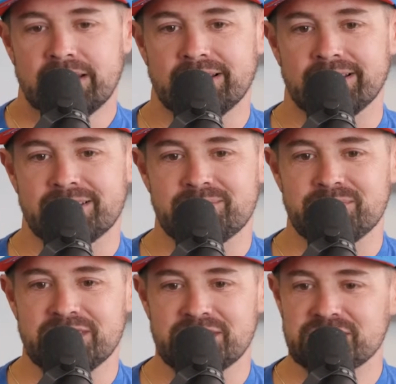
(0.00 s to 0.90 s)

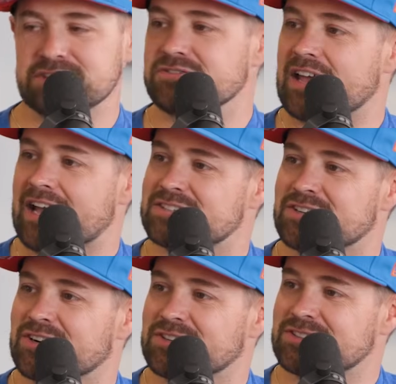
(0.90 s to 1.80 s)
the years of
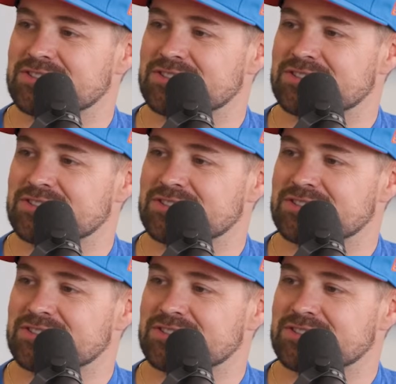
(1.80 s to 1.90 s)
NASCAR.